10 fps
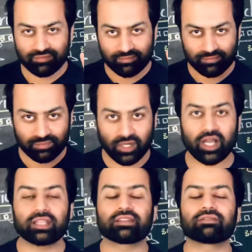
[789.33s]

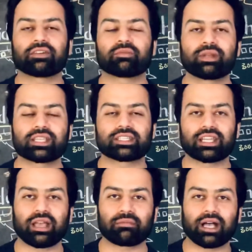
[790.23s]
bright information
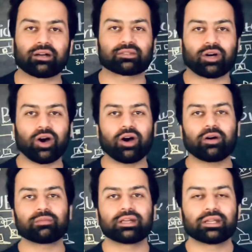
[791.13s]
about hub,
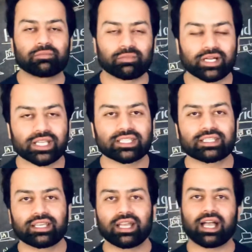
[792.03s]
bridge
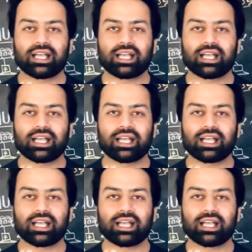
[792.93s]
and